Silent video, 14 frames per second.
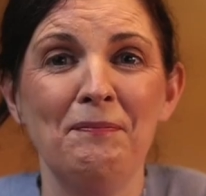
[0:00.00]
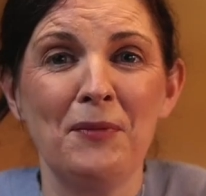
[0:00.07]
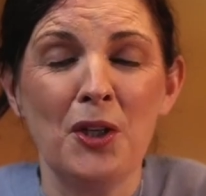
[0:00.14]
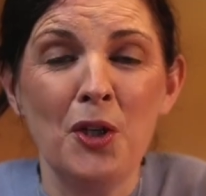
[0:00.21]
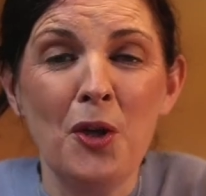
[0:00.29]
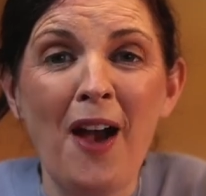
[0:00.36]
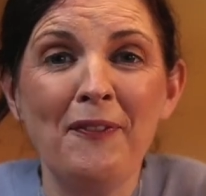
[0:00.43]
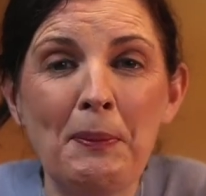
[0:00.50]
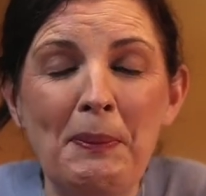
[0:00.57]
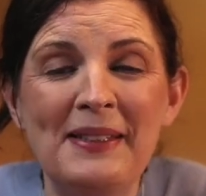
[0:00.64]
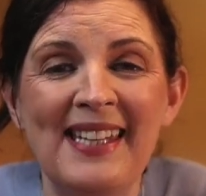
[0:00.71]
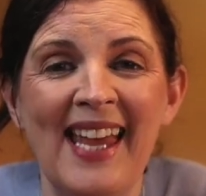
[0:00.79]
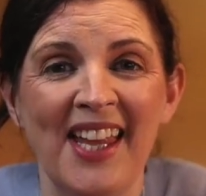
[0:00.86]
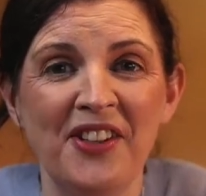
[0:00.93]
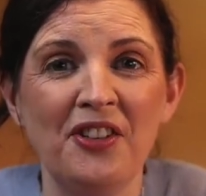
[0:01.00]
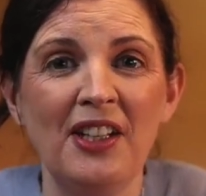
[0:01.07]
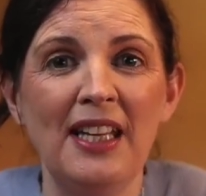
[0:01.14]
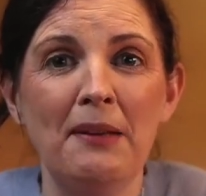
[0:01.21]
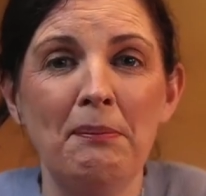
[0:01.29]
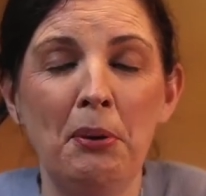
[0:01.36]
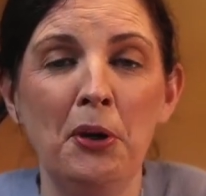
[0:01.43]
You have to
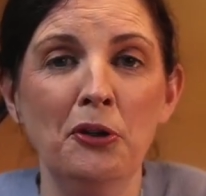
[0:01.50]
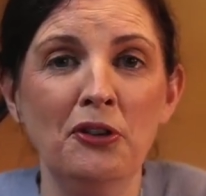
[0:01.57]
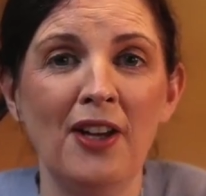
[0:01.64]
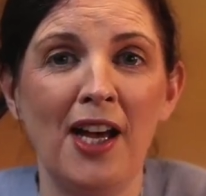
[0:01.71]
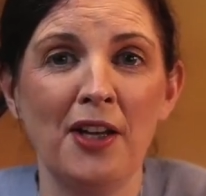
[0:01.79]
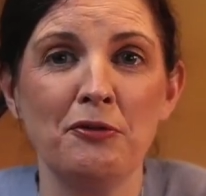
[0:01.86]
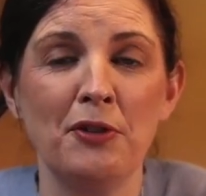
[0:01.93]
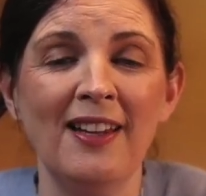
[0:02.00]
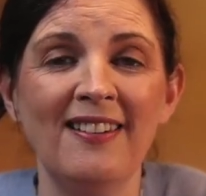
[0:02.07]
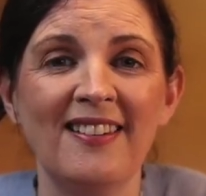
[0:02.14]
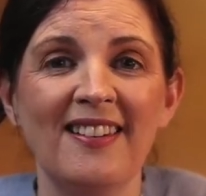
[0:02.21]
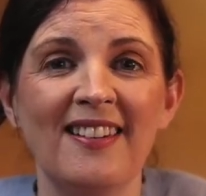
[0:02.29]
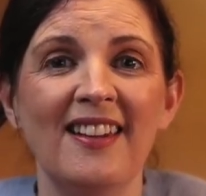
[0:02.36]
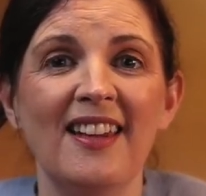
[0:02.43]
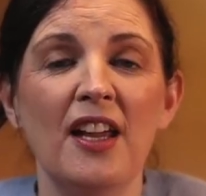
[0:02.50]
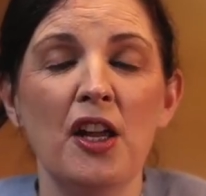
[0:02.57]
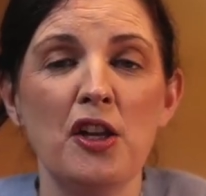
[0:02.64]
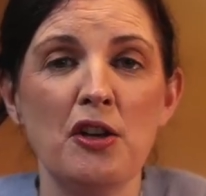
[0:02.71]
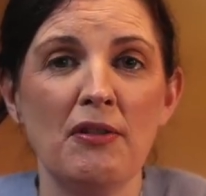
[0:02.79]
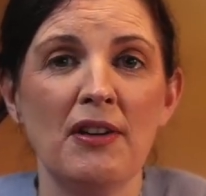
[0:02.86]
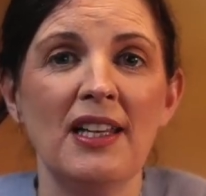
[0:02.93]
potentially put at risk
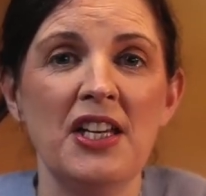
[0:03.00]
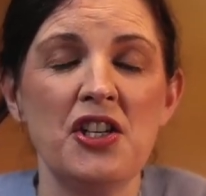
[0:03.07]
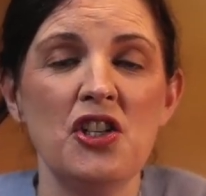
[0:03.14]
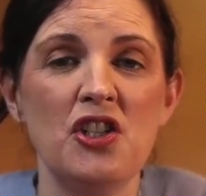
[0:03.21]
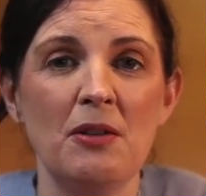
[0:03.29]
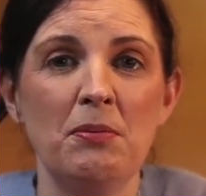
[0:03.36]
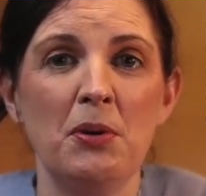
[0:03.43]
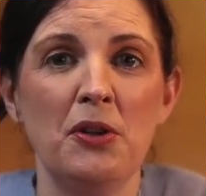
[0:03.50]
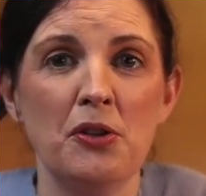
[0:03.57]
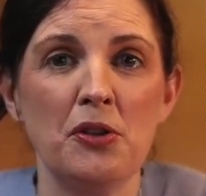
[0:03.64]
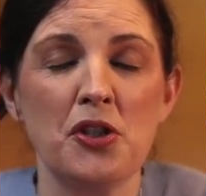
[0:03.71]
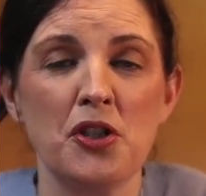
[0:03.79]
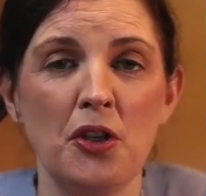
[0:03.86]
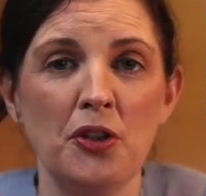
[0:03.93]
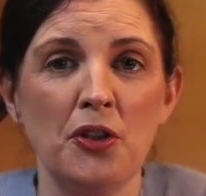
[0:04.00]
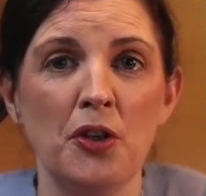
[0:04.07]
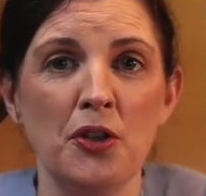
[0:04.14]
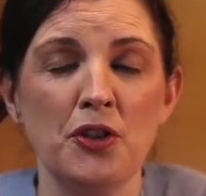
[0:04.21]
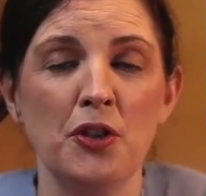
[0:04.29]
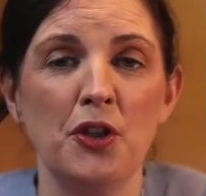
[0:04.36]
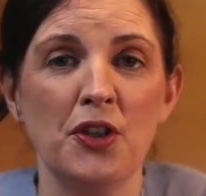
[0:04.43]
your relationship with your son or
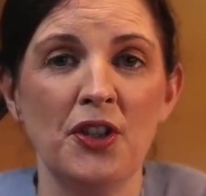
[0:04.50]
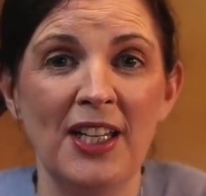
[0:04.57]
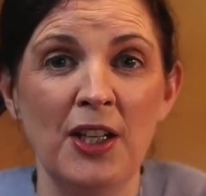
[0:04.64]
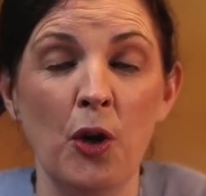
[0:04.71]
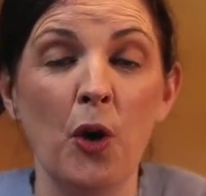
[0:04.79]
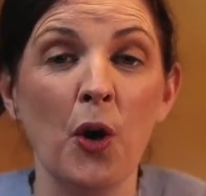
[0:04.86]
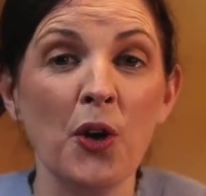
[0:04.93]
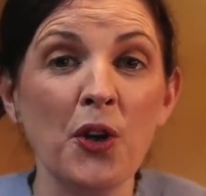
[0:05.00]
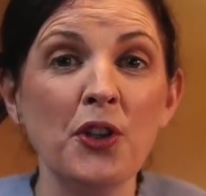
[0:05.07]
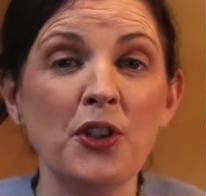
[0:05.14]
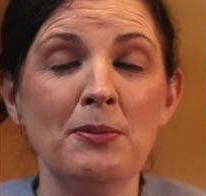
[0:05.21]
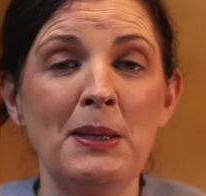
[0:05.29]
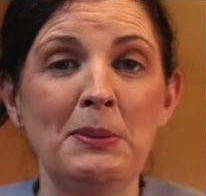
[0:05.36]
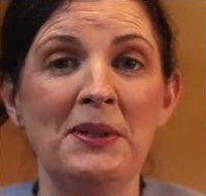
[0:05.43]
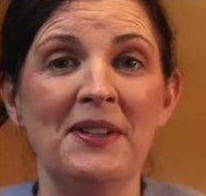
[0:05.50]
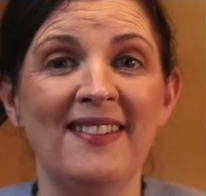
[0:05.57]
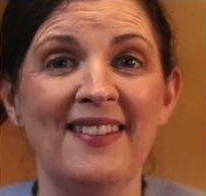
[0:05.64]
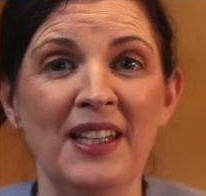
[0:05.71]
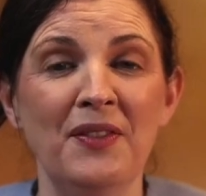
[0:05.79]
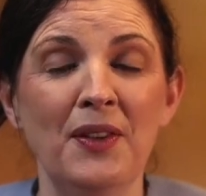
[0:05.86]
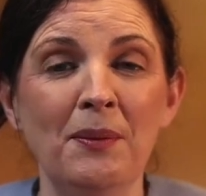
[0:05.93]
daughter in order to be able to
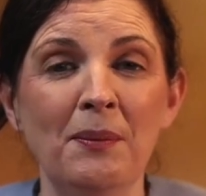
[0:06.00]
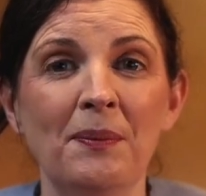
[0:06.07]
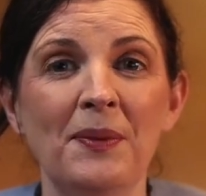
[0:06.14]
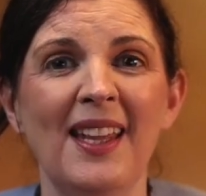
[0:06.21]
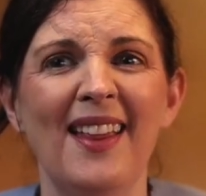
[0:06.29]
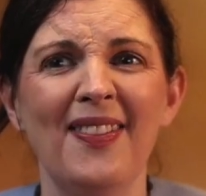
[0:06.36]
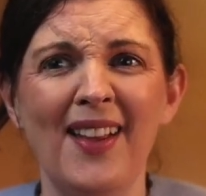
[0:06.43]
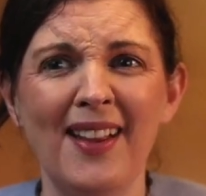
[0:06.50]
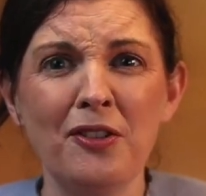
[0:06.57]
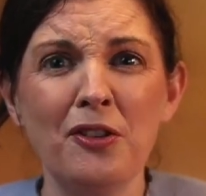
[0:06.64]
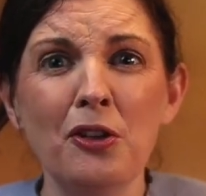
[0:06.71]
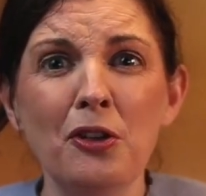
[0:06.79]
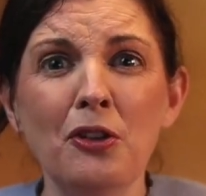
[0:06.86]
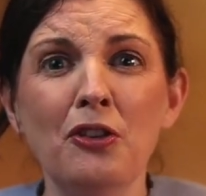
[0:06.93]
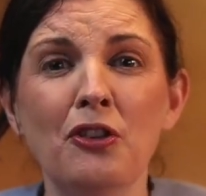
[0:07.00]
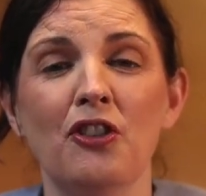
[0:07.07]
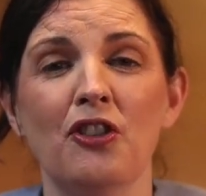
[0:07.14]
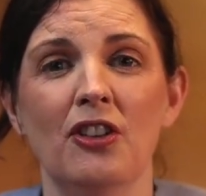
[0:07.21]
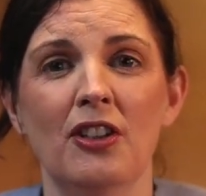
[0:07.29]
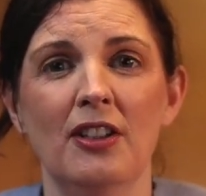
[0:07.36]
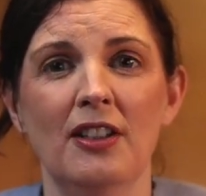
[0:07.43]
save them. That's
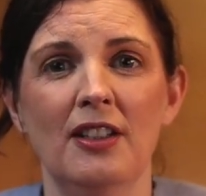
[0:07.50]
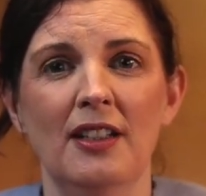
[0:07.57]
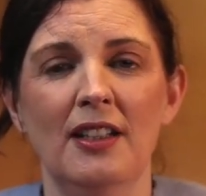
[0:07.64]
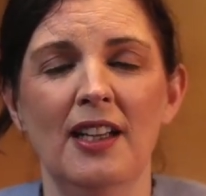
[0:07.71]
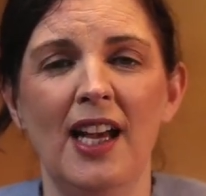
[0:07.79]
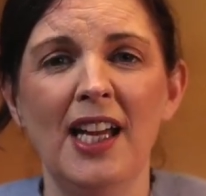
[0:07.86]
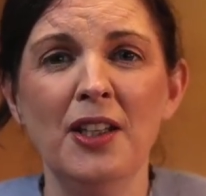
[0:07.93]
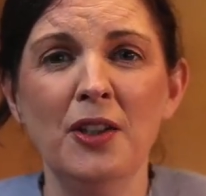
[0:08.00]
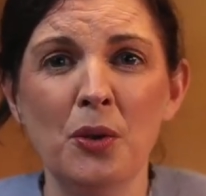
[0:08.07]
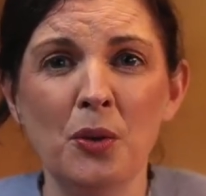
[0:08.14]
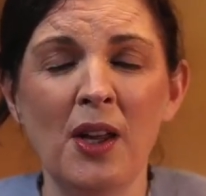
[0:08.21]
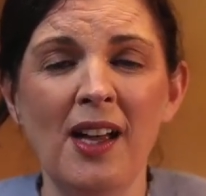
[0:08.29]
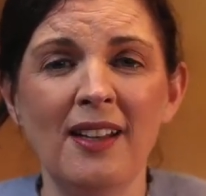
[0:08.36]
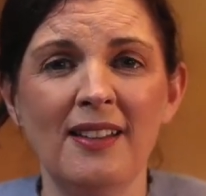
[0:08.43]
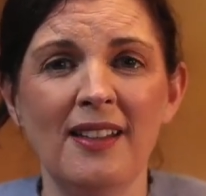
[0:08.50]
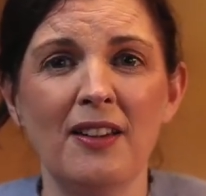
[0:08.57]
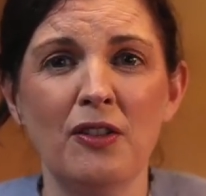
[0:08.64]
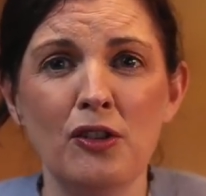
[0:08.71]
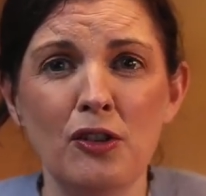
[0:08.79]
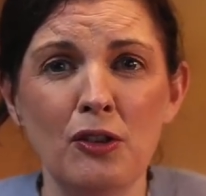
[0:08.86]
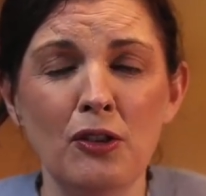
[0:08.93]
huge. I know that.
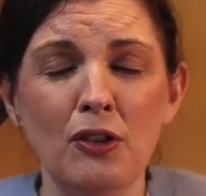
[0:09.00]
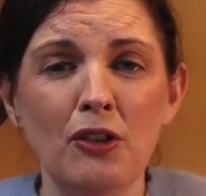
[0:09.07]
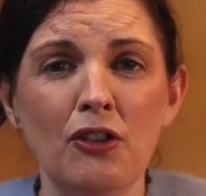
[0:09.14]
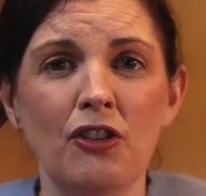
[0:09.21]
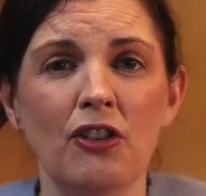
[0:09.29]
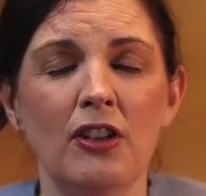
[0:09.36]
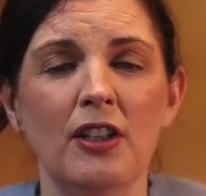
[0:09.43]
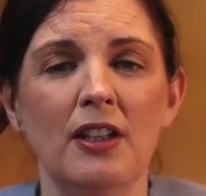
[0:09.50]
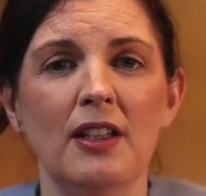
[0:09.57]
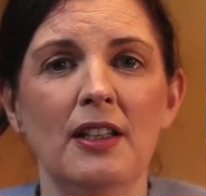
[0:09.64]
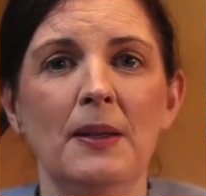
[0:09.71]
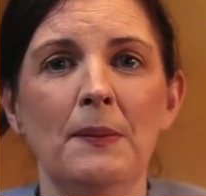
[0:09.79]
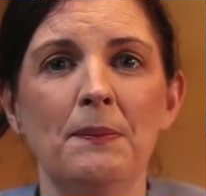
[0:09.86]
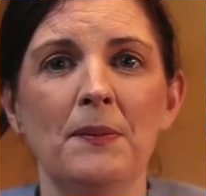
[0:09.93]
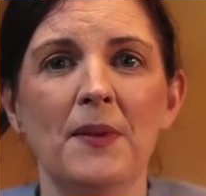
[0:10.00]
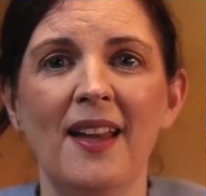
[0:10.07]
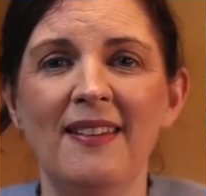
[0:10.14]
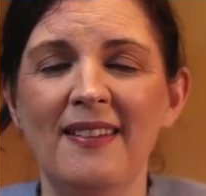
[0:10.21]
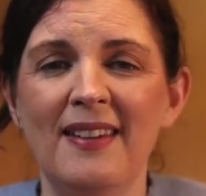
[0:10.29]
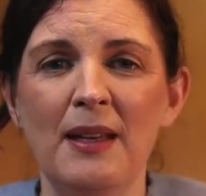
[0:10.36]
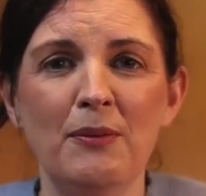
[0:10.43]
That's huge. It's
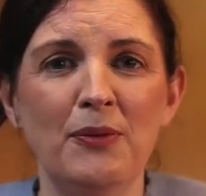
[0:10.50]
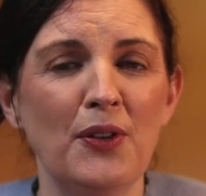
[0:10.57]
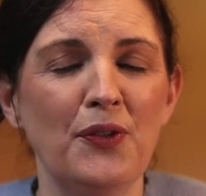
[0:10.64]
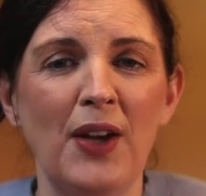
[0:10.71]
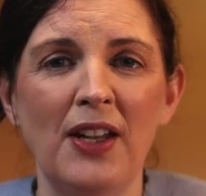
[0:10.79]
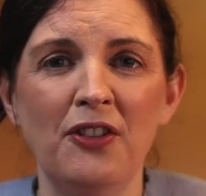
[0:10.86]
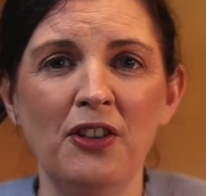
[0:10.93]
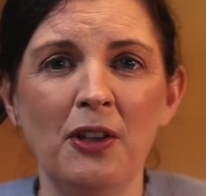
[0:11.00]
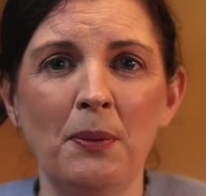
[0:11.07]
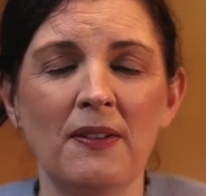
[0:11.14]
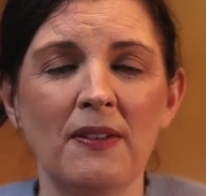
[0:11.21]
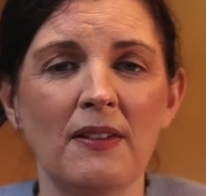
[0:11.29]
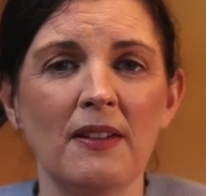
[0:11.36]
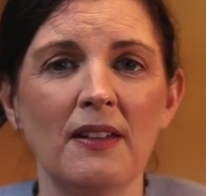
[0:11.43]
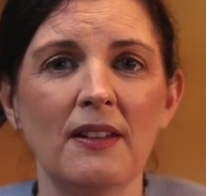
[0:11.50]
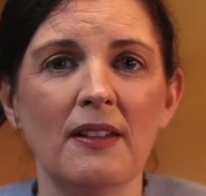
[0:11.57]
the same for friendships.